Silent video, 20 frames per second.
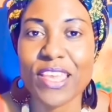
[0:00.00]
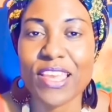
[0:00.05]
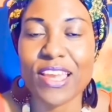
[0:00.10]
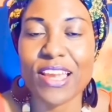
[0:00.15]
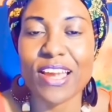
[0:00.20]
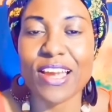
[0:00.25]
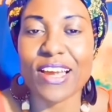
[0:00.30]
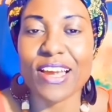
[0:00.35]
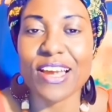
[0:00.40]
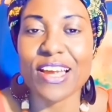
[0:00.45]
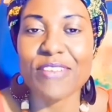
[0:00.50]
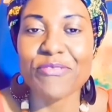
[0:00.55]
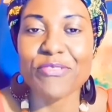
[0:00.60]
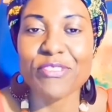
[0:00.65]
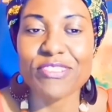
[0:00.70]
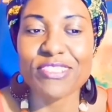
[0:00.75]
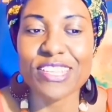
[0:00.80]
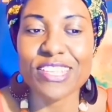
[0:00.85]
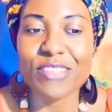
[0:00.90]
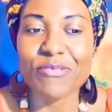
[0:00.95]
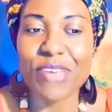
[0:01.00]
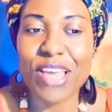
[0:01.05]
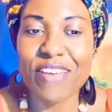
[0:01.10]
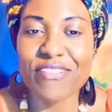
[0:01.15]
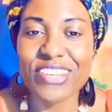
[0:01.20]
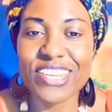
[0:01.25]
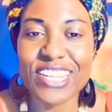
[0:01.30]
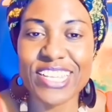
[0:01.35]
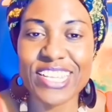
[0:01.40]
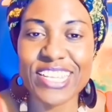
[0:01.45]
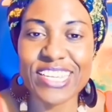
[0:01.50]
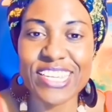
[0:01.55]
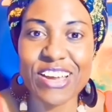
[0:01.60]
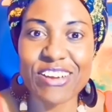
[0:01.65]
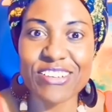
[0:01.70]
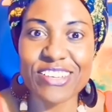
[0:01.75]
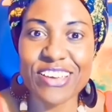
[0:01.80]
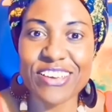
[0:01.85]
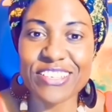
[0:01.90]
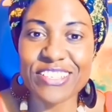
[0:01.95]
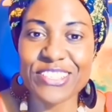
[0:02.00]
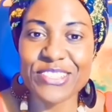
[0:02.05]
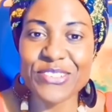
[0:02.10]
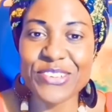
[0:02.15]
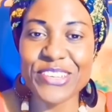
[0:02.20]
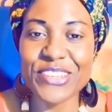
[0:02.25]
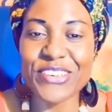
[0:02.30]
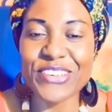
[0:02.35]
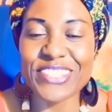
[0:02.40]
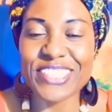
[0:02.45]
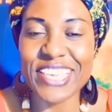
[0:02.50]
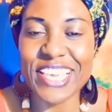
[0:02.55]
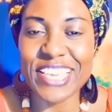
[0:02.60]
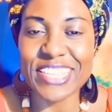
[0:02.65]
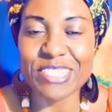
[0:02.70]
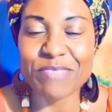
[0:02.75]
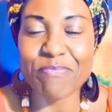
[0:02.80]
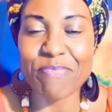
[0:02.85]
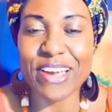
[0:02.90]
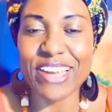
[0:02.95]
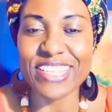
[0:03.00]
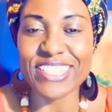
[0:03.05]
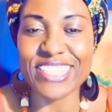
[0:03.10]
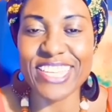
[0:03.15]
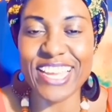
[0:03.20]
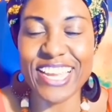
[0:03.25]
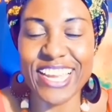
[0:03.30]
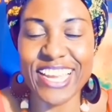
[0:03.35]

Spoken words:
Unfortunately, we haven't cleaned out our studios yet, but